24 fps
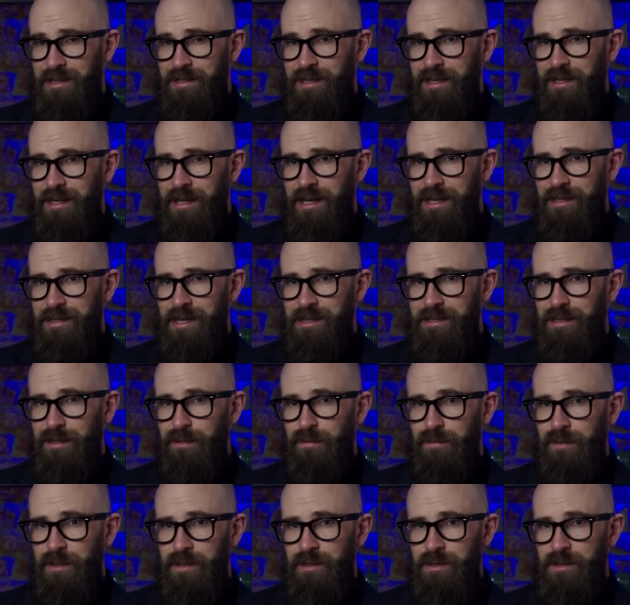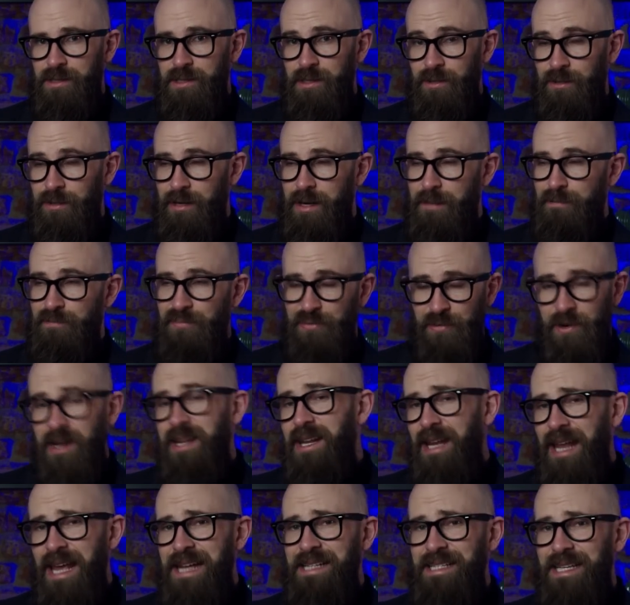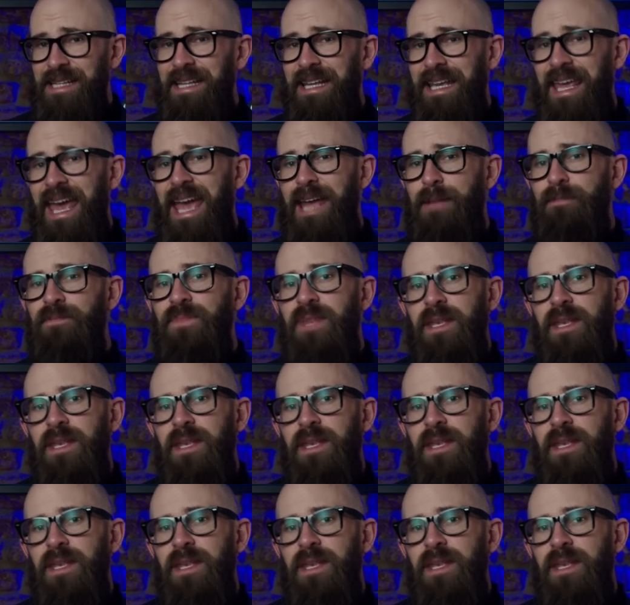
chicken eggs entered the flu story pretty late in the game.